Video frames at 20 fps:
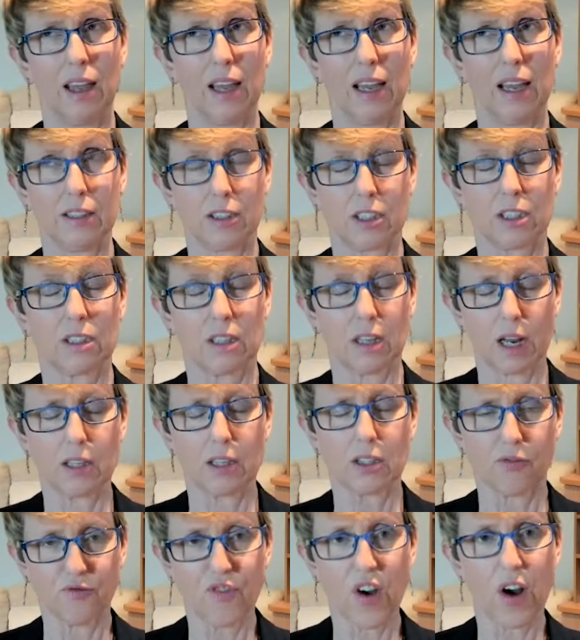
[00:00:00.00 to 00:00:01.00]
It's,
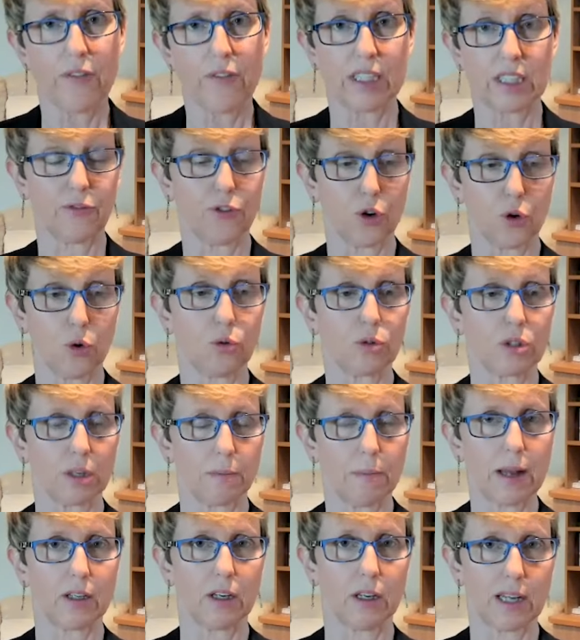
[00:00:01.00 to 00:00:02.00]
it's very difficult to
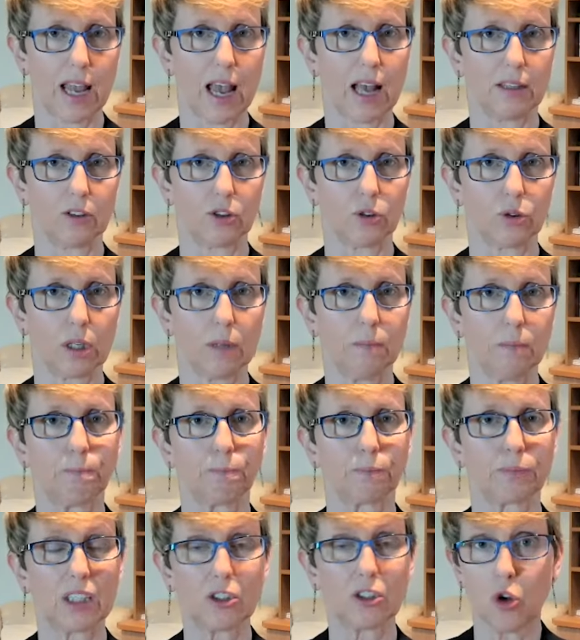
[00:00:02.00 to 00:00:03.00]
manually handle them.
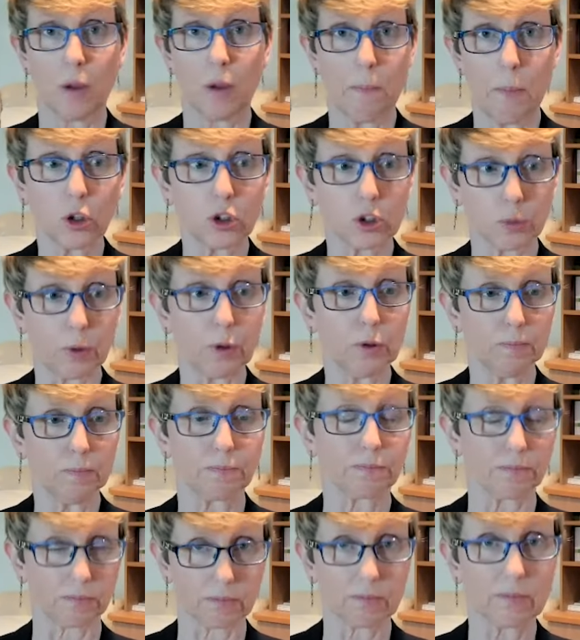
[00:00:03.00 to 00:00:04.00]
It's not
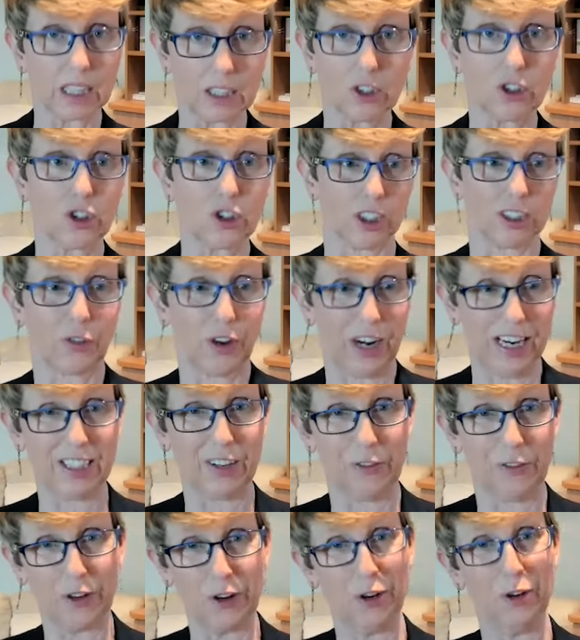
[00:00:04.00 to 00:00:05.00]
impossible, it's just very
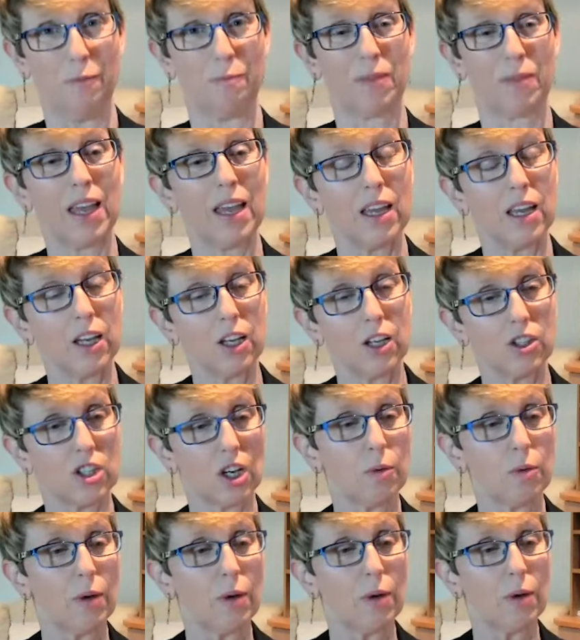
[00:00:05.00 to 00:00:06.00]
difficult.
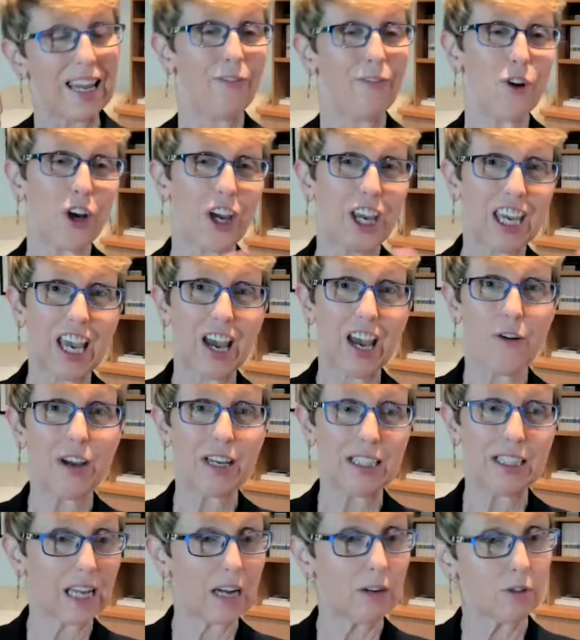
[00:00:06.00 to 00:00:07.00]
So if you're
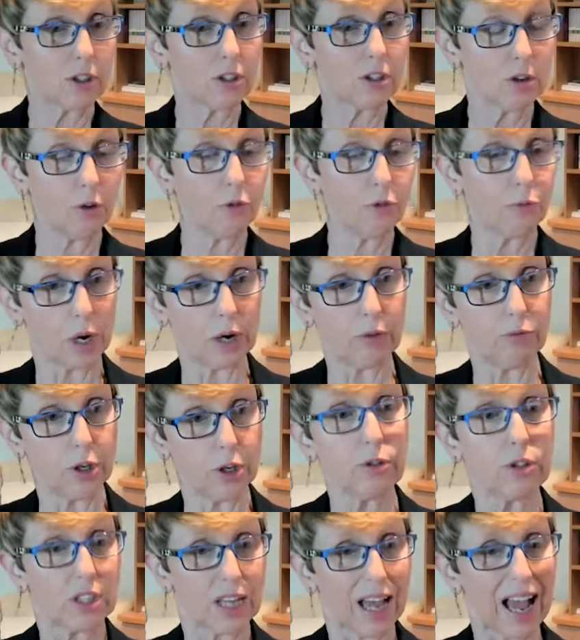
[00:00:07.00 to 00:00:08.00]
going down the software
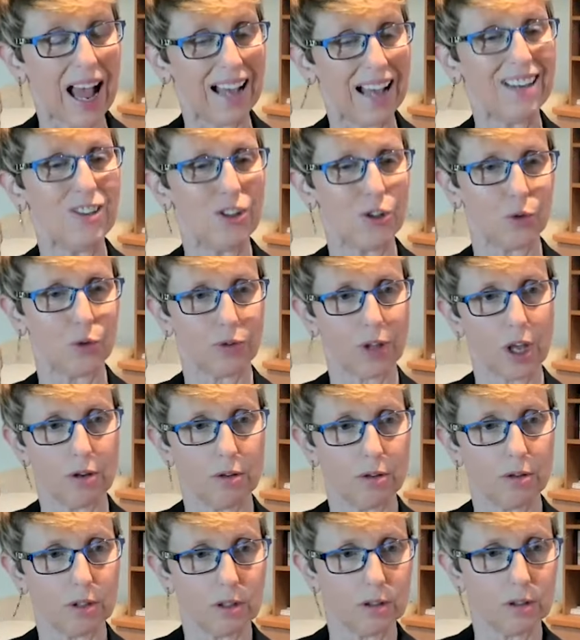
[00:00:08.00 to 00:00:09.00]
route to handle
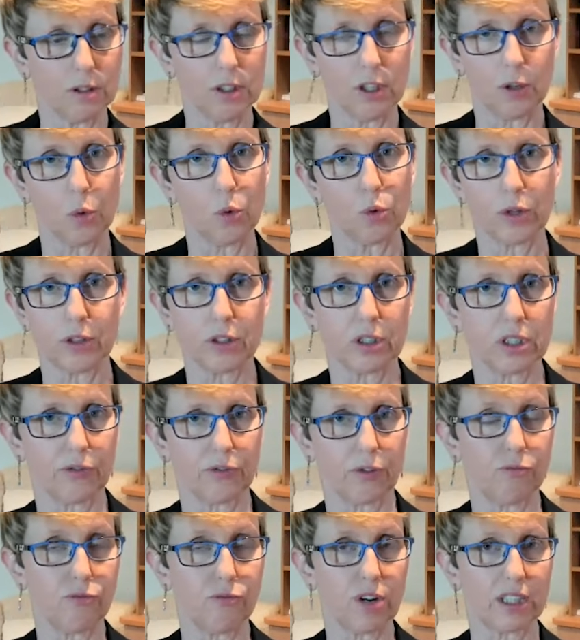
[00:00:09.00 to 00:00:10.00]
those, you know, all those
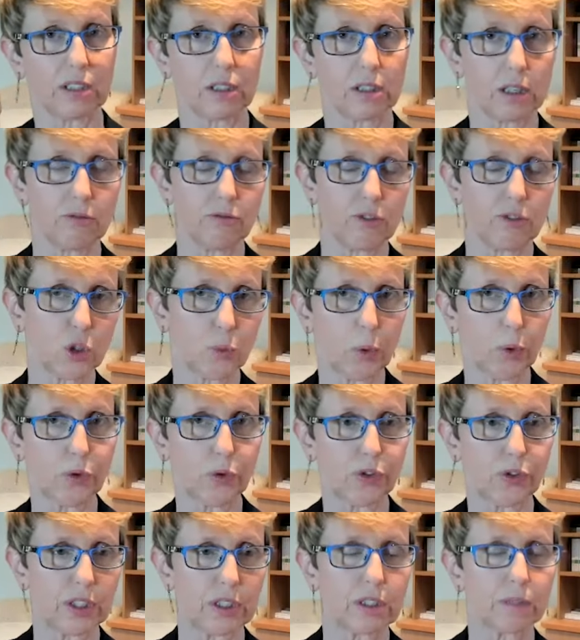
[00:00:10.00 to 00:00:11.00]
different risks and
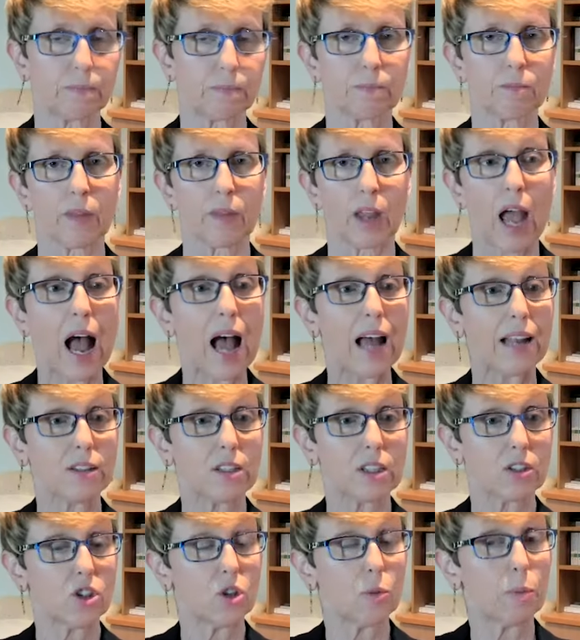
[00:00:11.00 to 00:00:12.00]
responses and
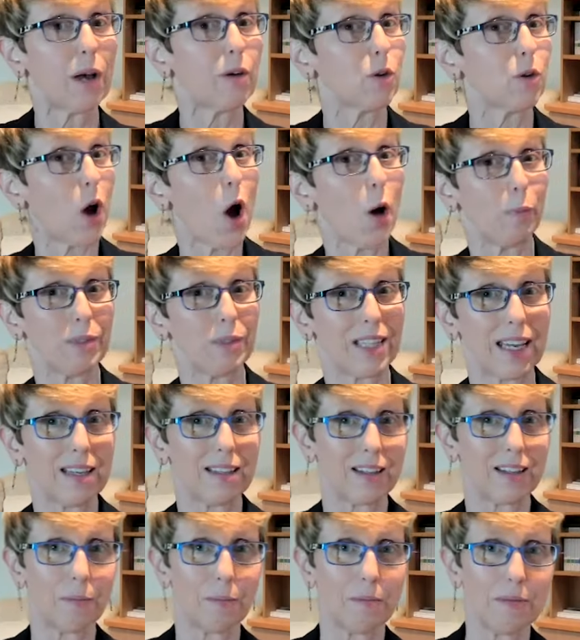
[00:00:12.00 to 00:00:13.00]
to be able to
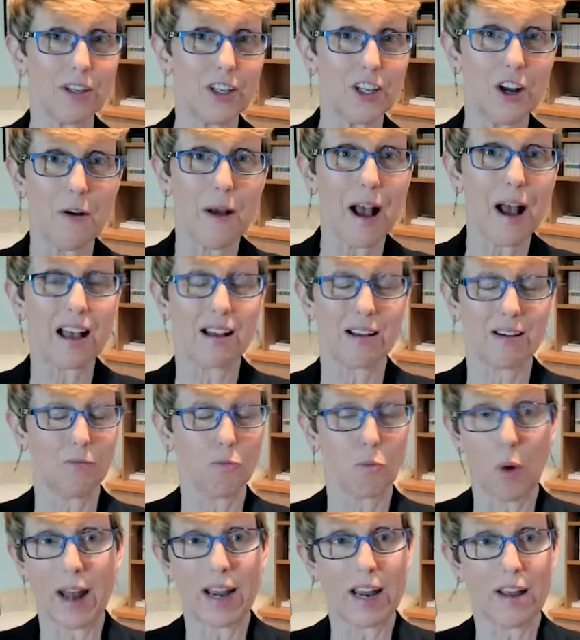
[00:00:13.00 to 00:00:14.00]
update them, you know,
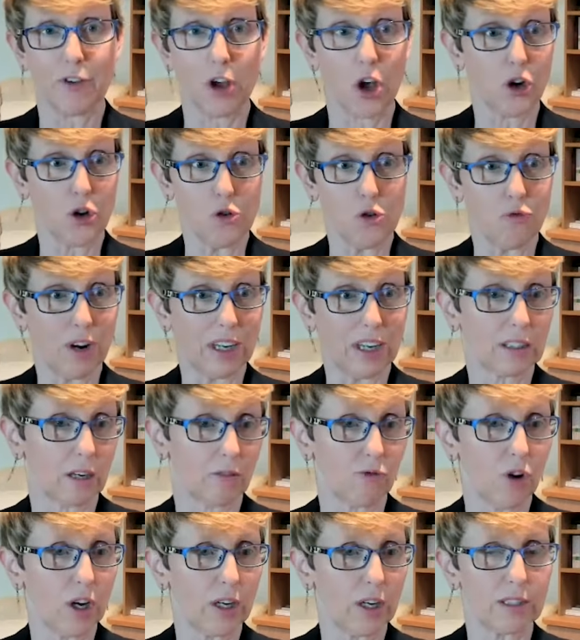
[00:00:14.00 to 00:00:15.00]
whenever a new risk
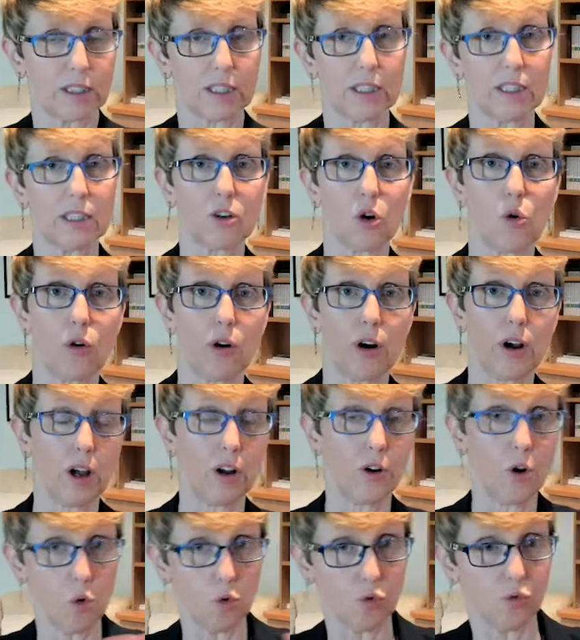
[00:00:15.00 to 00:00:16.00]
arises or
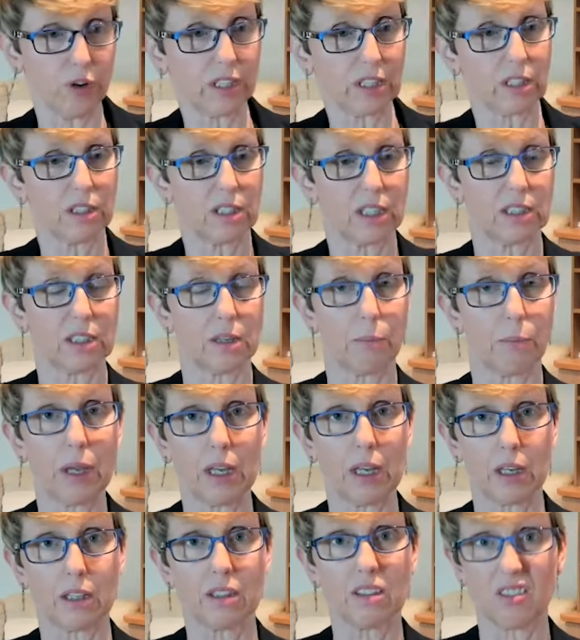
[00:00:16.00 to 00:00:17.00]
an old risk
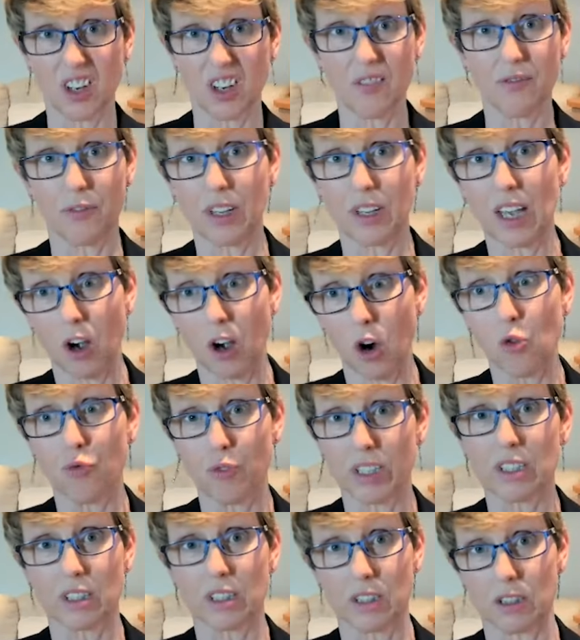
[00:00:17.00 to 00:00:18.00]
disappears, don't forget old
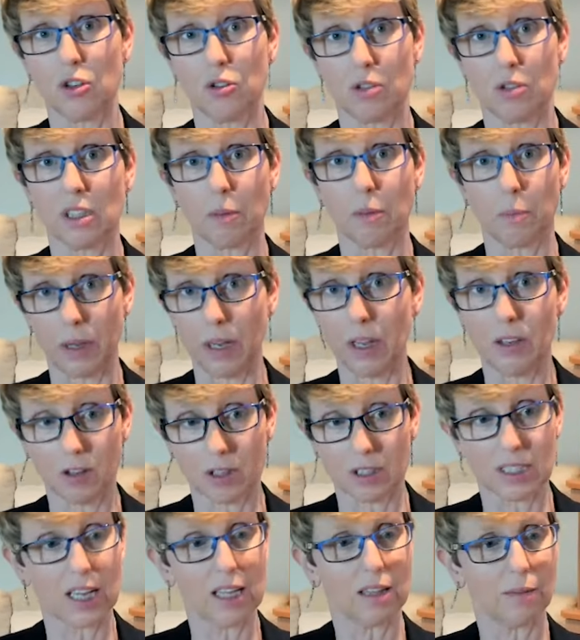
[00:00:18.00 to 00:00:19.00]
risks do disappear, you
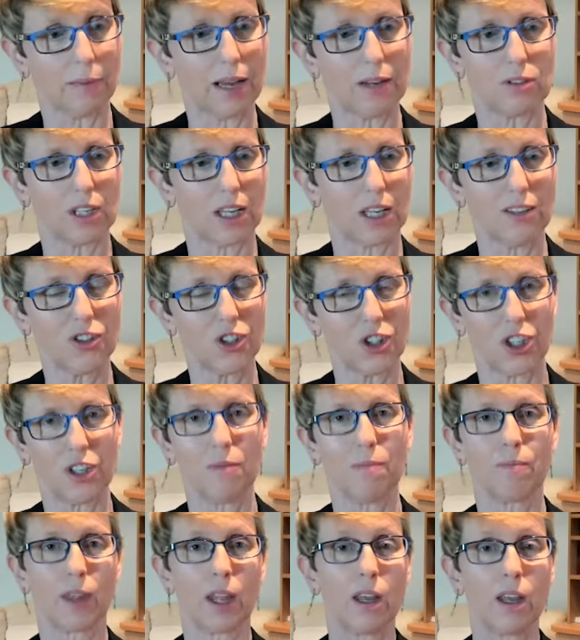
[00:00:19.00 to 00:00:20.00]
can take them out again
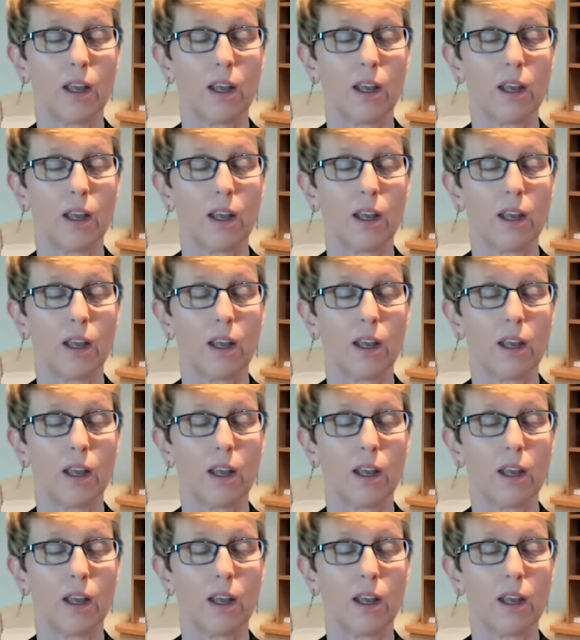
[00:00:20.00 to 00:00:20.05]
too,